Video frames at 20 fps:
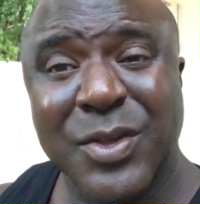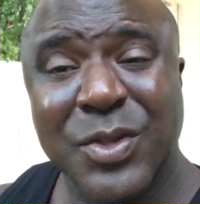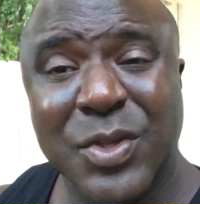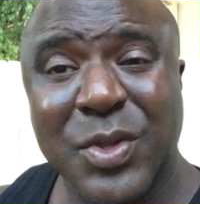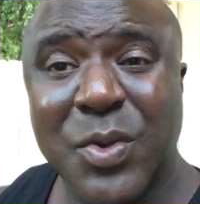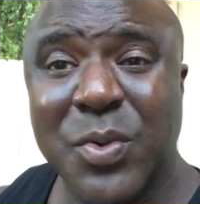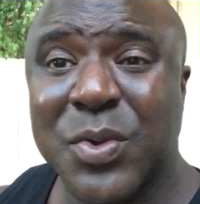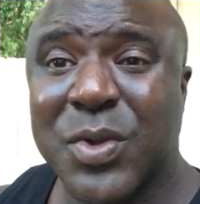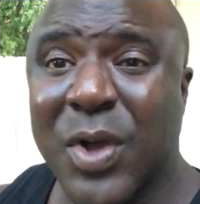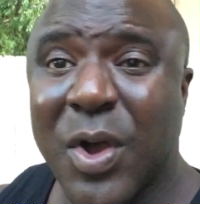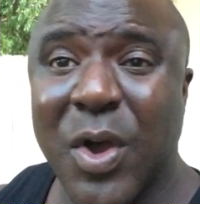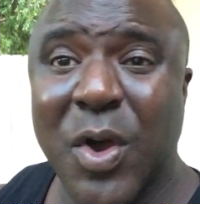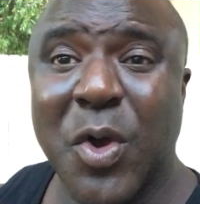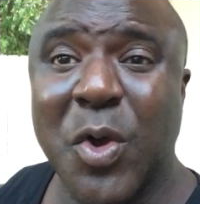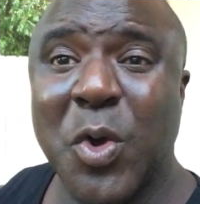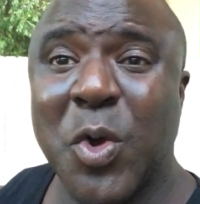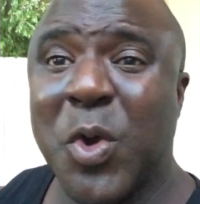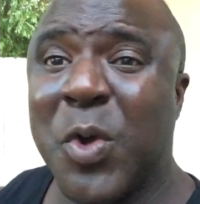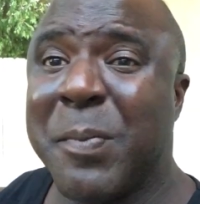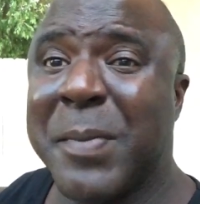You
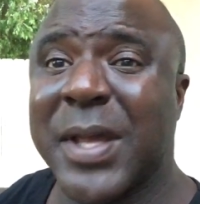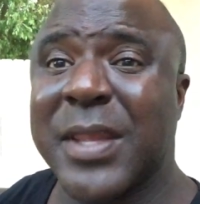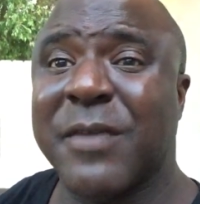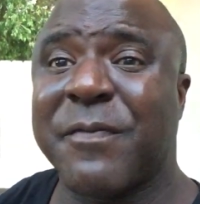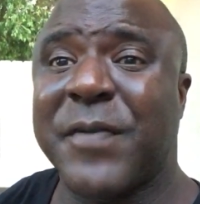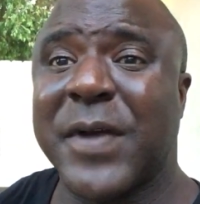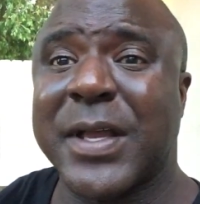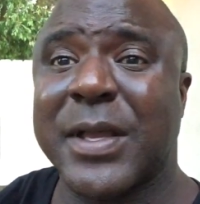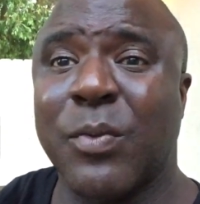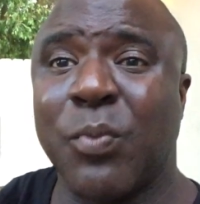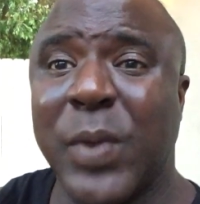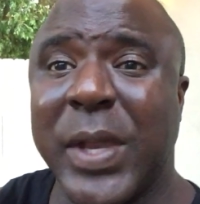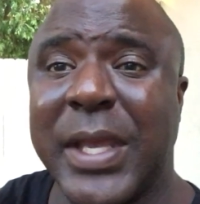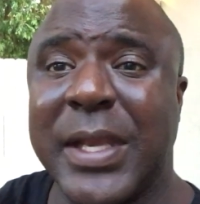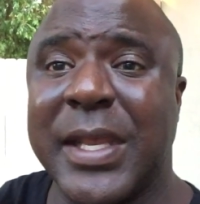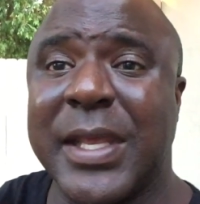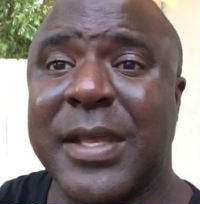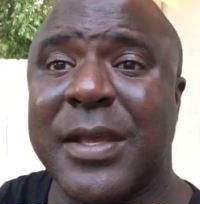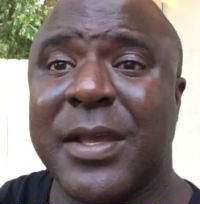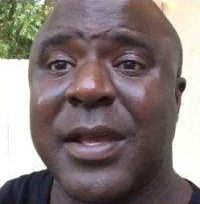cold motherfucking
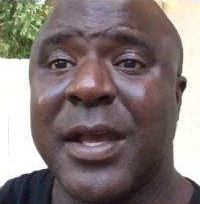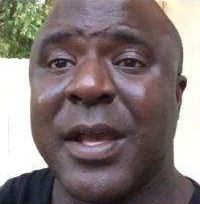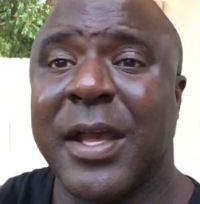weenie.